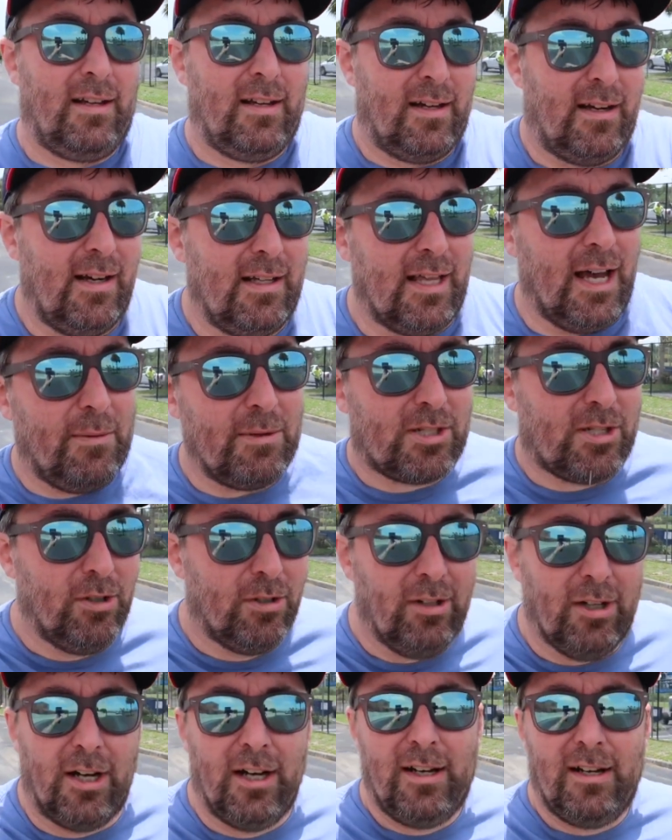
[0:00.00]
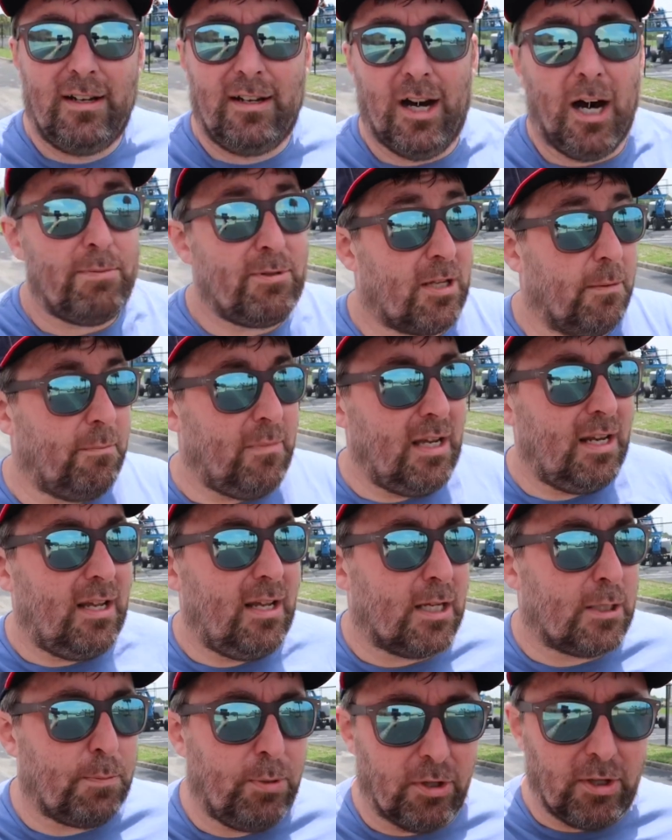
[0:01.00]
All right, that was cool. Up, some
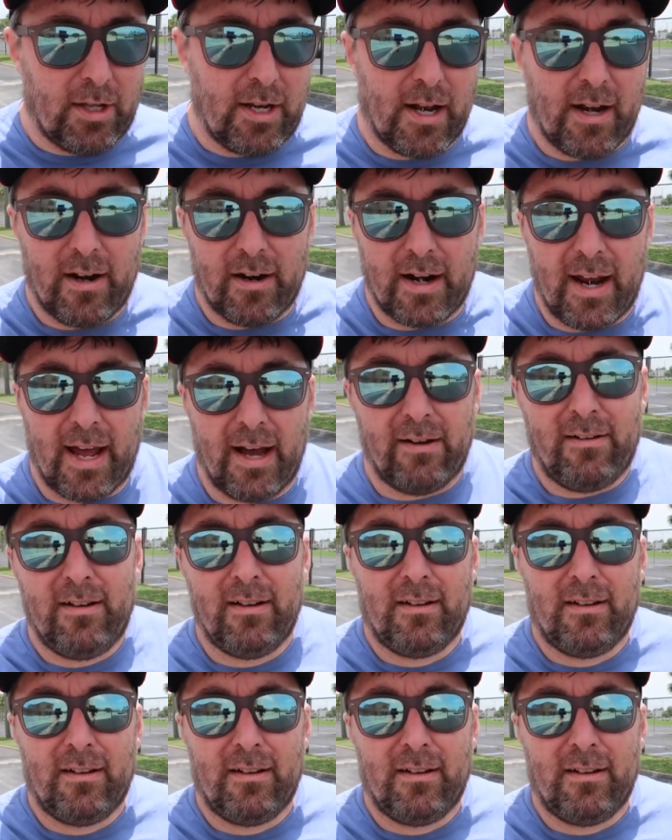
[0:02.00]
media's pulling in here now.